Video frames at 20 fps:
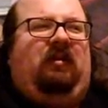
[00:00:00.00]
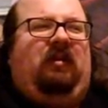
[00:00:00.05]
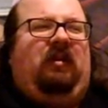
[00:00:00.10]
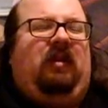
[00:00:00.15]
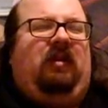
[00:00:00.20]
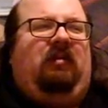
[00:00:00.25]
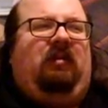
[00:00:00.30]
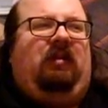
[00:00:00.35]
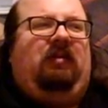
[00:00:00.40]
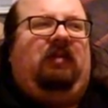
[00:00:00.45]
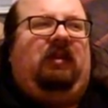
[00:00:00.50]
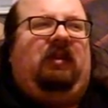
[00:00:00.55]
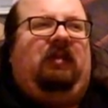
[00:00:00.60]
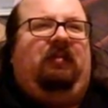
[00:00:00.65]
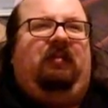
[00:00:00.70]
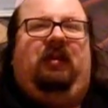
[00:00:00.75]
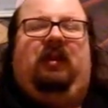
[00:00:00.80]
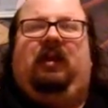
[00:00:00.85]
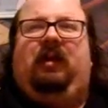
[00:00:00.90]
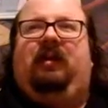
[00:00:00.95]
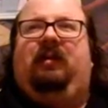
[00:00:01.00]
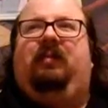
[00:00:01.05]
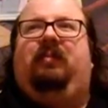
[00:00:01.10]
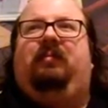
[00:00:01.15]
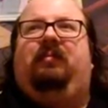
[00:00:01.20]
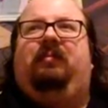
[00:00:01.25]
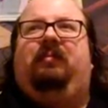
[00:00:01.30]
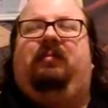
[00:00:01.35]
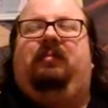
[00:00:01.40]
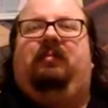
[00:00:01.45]
god, what was it?
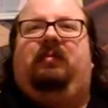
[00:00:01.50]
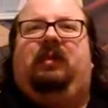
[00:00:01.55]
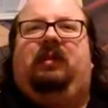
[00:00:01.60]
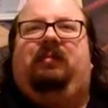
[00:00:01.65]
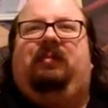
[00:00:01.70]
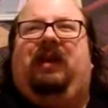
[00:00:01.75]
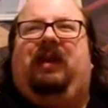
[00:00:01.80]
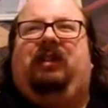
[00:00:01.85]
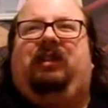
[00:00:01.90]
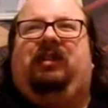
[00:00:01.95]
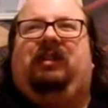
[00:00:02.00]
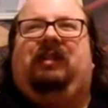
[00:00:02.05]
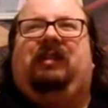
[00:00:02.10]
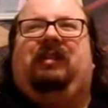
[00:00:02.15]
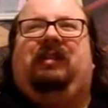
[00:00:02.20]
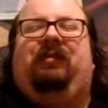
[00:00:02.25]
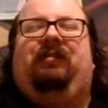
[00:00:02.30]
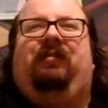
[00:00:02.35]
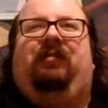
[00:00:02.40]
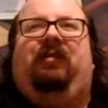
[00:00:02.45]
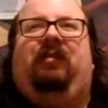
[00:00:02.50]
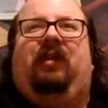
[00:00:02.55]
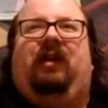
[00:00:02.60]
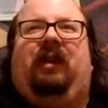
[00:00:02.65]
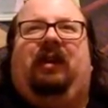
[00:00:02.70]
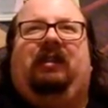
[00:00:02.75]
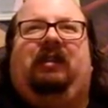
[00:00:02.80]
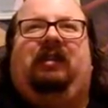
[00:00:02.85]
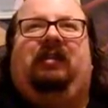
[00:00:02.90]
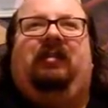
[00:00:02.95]
Smash 64,
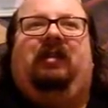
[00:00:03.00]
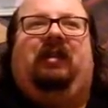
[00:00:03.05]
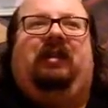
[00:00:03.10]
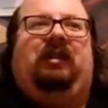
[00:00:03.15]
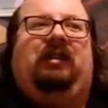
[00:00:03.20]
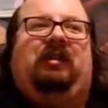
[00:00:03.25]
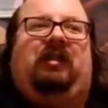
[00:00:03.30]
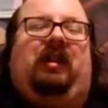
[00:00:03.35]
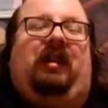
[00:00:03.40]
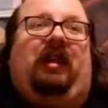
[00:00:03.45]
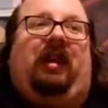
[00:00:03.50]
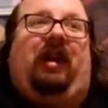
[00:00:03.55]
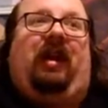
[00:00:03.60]
and I just got